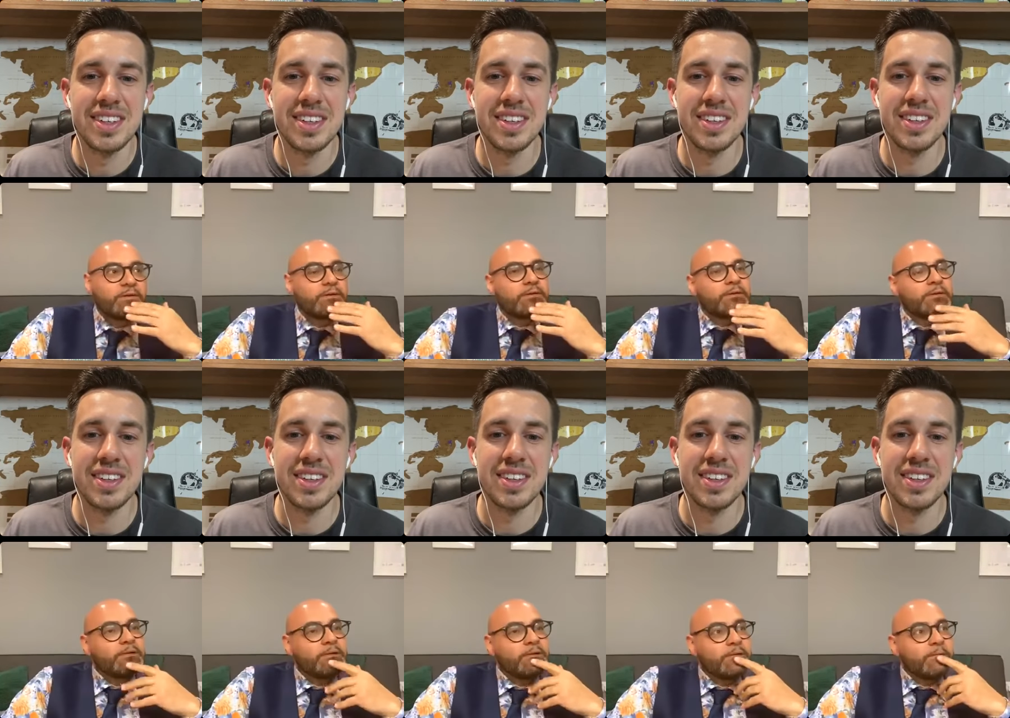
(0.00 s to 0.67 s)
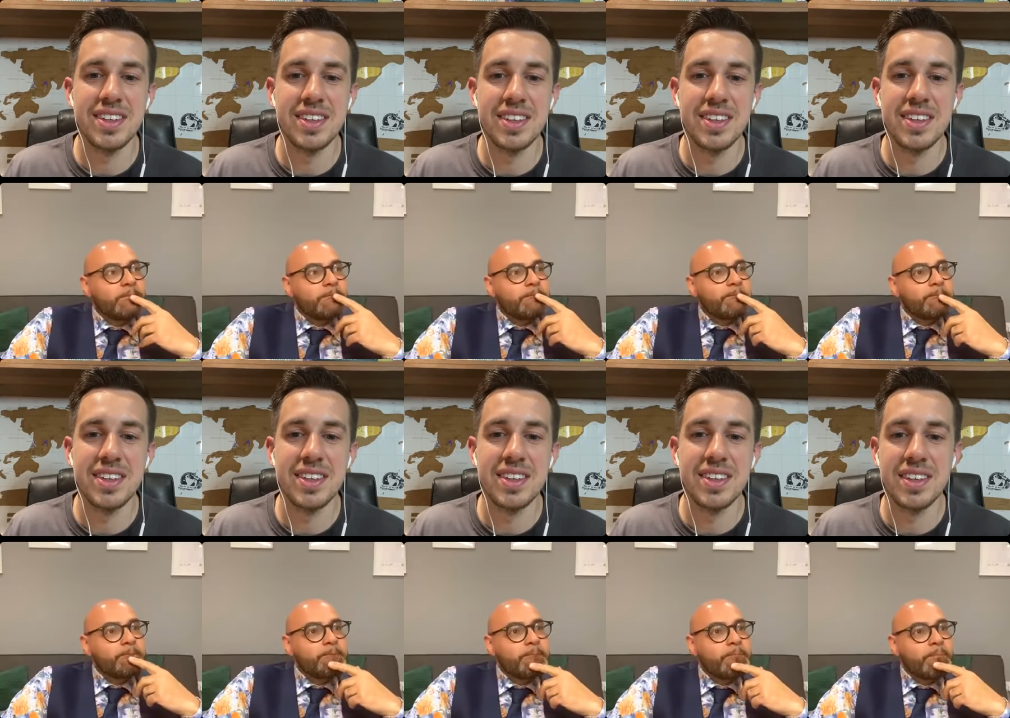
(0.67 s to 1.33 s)

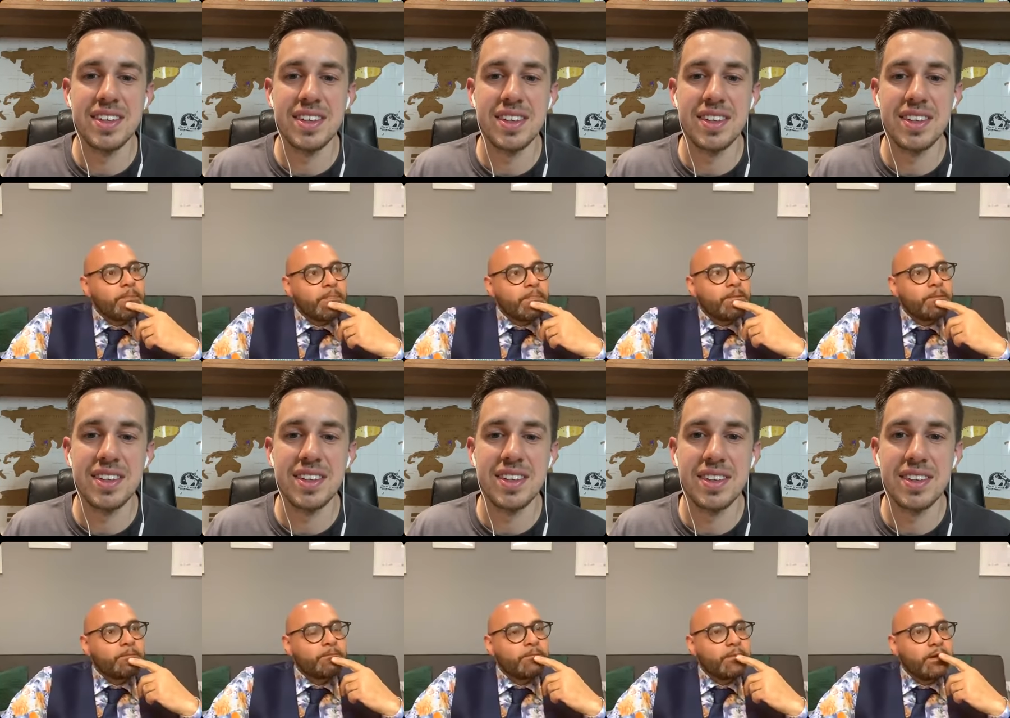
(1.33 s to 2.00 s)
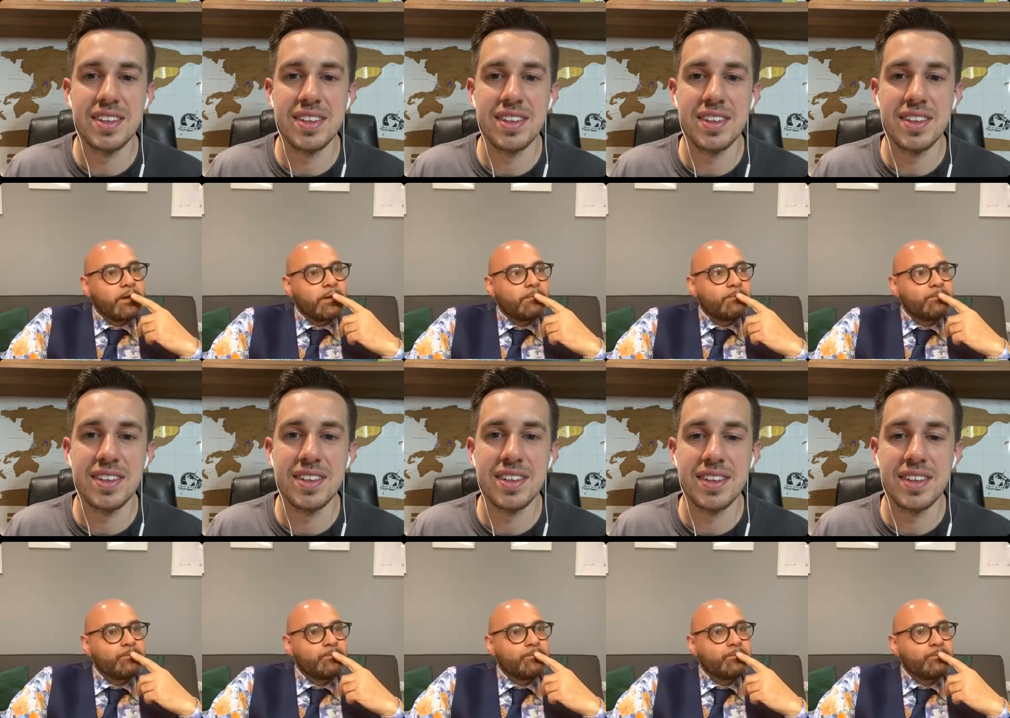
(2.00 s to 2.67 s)

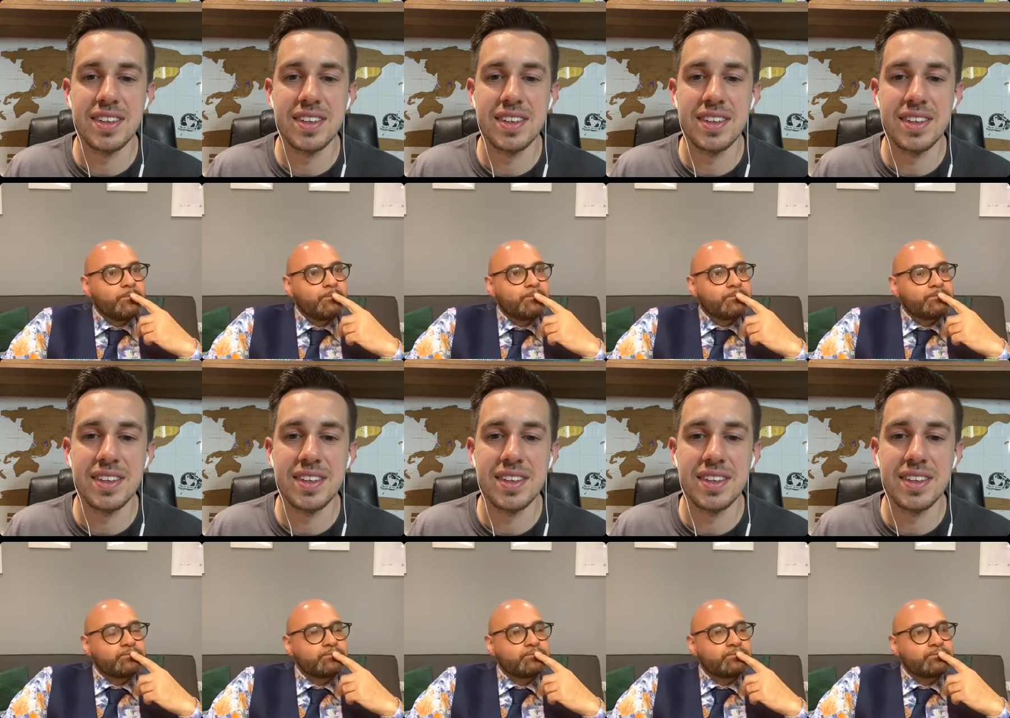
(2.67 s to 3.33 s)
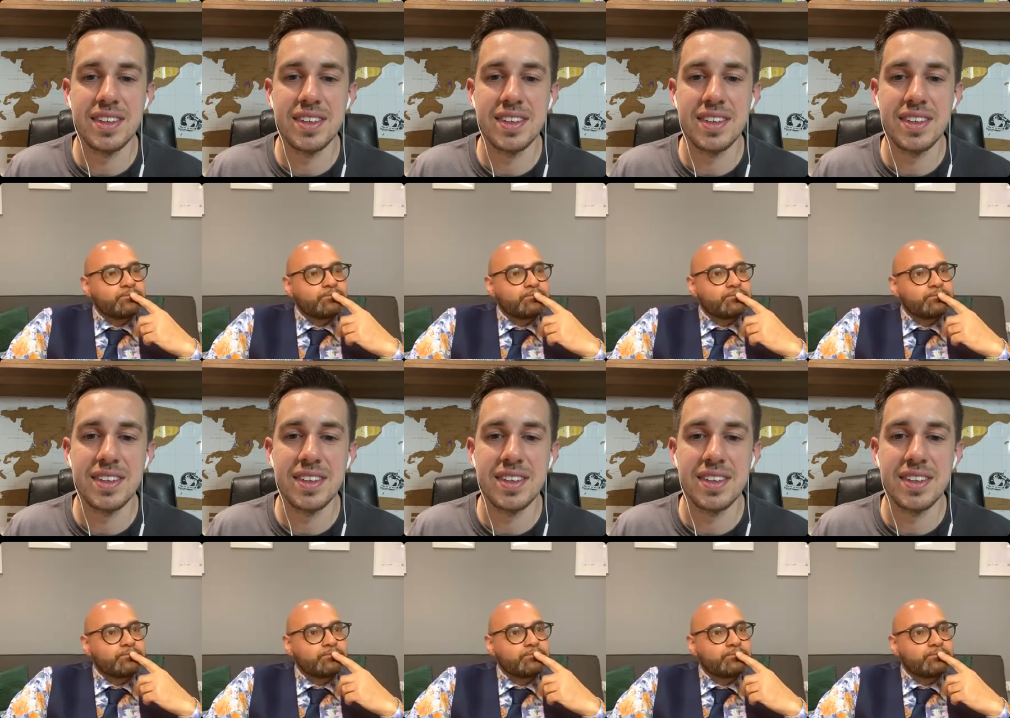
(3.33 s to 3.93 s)
(silence)